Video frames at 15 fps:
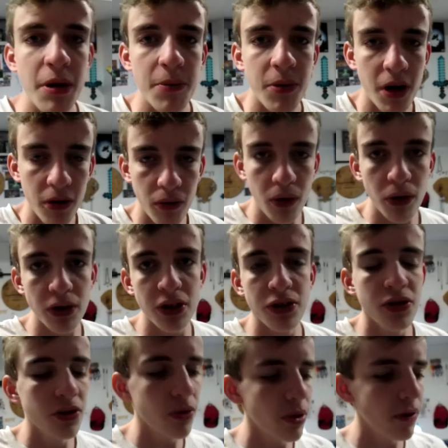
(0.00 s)
by Brand World
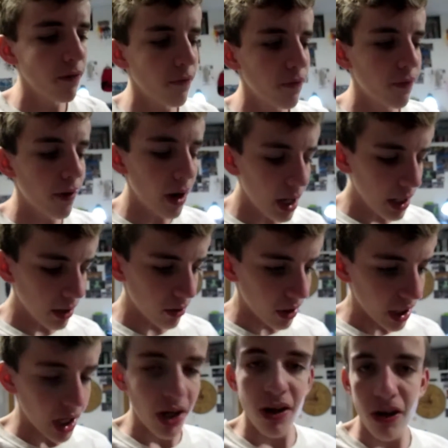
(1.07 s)
to
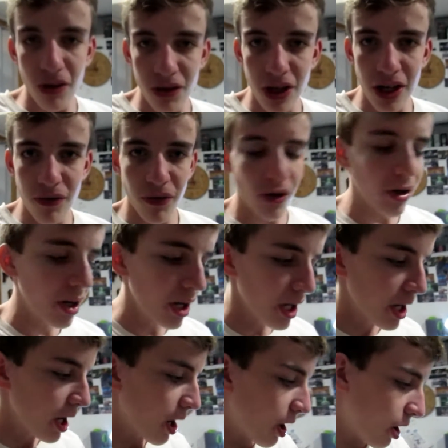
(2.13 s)
finally another day vlog.
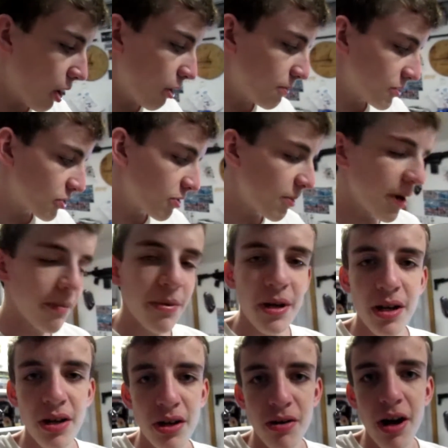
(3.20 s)
So
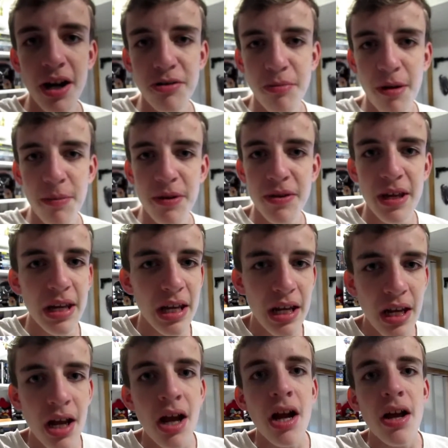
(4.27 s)
you guys might be
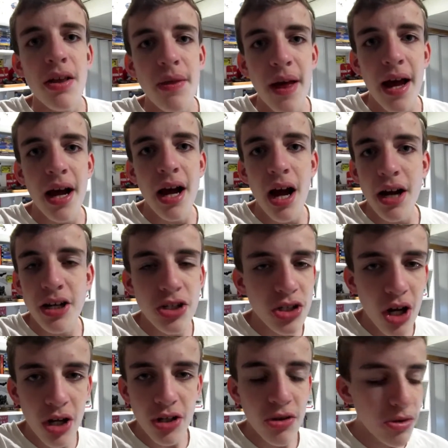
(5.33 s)
thinking that
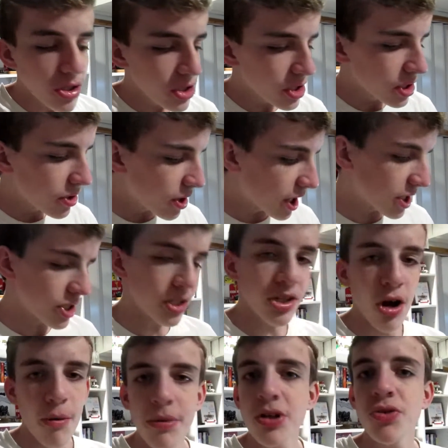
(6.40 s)
you guys just
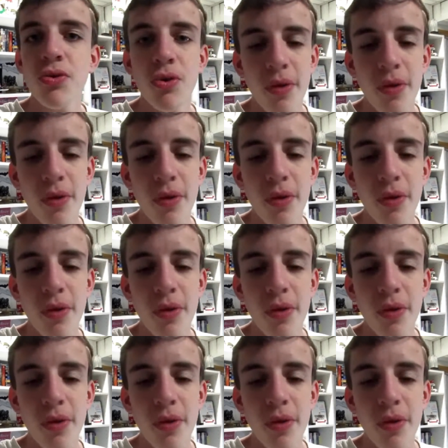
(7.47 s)
got me to